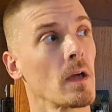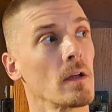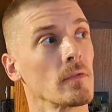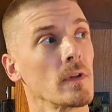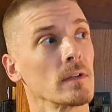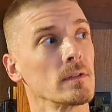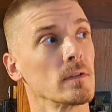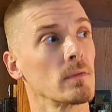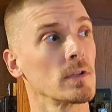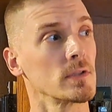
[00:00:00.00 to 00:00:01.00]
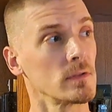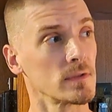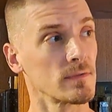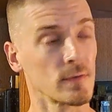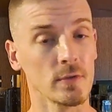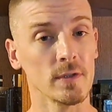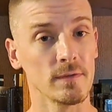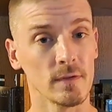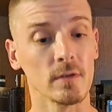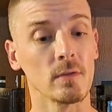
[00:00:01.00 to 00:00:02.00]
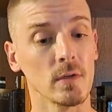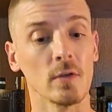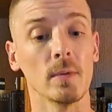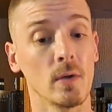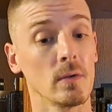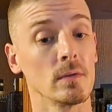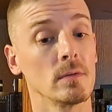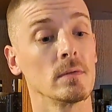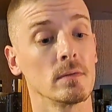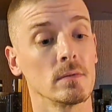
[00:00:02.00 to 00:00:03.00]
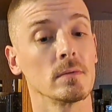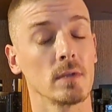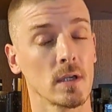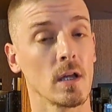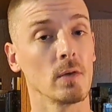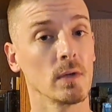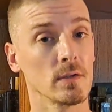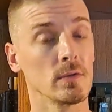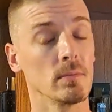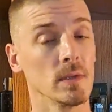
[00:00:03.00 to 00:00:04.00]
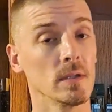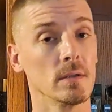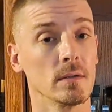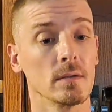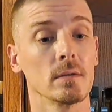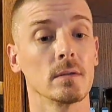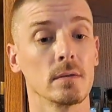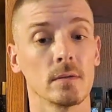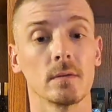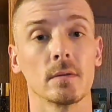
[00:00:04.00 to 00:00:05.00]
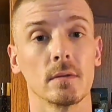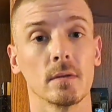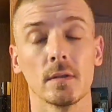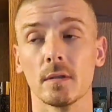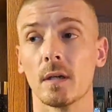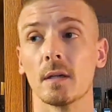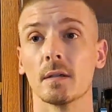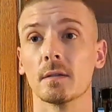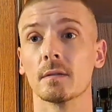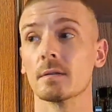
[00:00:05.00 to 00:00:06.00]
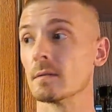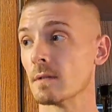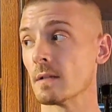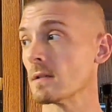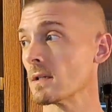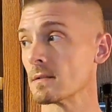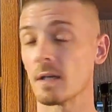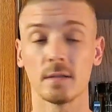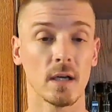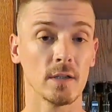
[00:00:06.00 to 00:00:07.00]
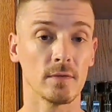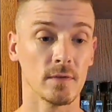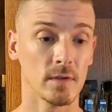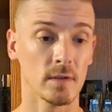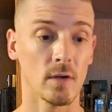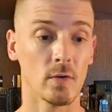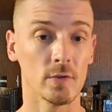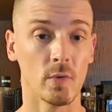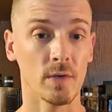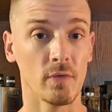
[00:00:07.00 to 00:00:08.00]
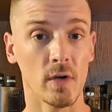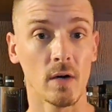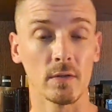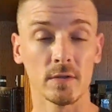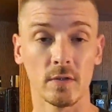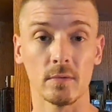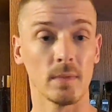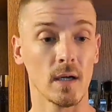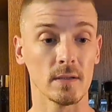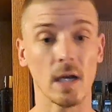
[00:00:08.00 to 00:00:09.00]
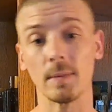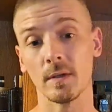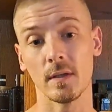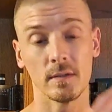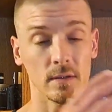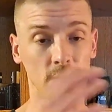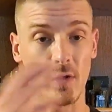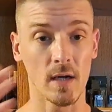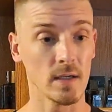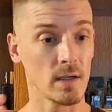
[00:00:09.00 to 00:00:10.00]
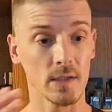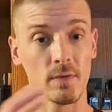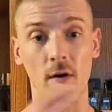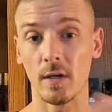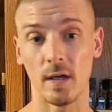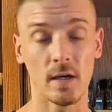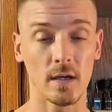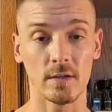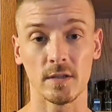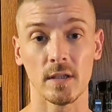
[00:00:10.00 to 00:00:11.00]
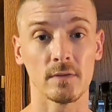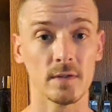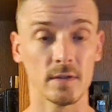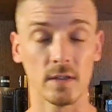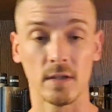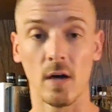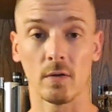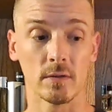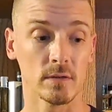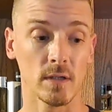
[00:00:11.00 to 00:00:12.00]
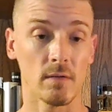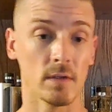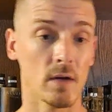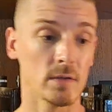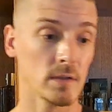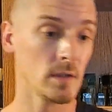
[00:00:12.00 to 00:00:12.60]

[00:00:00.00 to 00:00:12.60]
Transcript: I think the original is fruity for a little bit, like all the way through the mid, and then that thing stays on you for a whole 24 hours. So by the time you get to the dry down, you've already had it on your skin for 6 hours or 7 hours.